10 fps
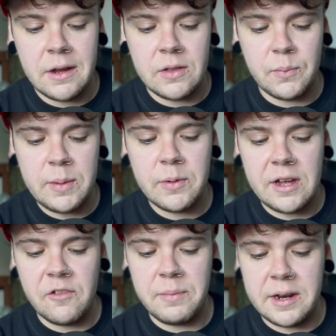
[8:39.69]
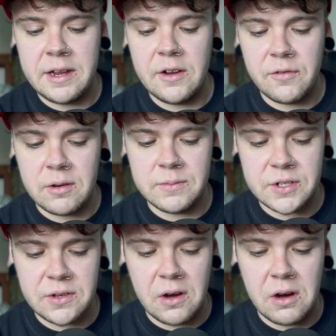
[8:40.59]
the people that have been here from the
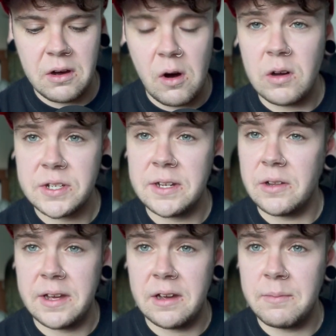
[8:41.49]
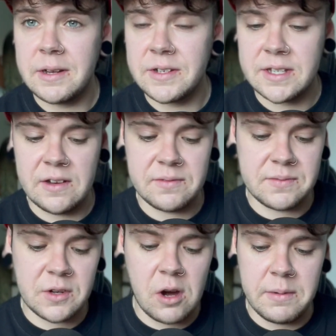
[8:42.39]
start are still here because they
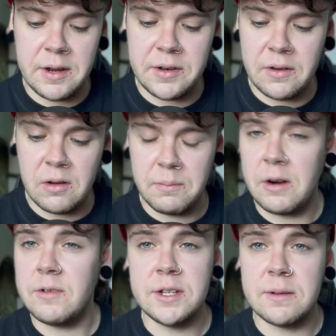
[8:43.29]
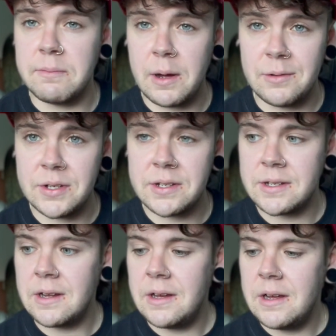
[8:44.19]
commented on my recent
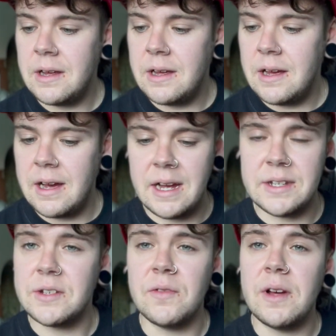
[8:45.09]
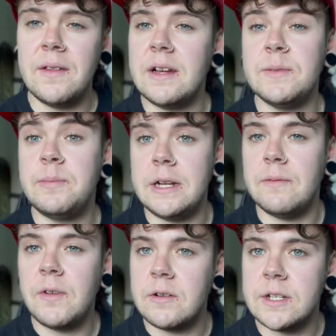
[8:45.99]
posts and stuff like that,
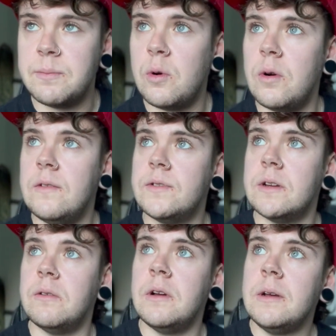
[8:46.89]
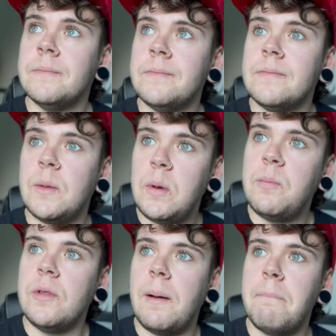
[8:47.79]
being very supportive. So the
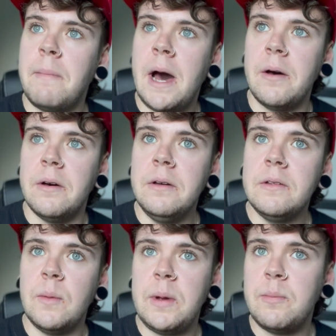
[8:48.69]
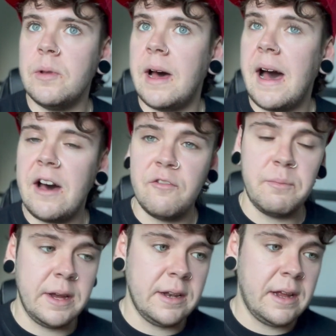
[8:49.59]
people that matter, the people that
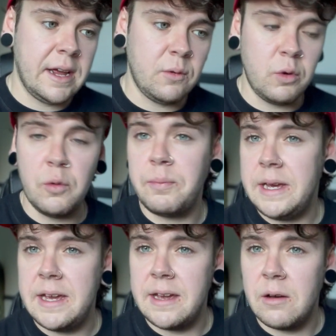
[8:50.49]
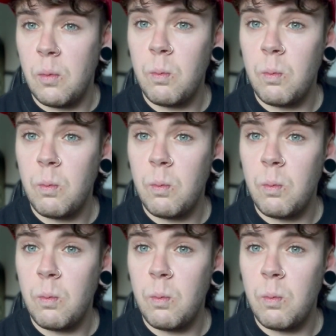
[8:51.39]
have been and will be here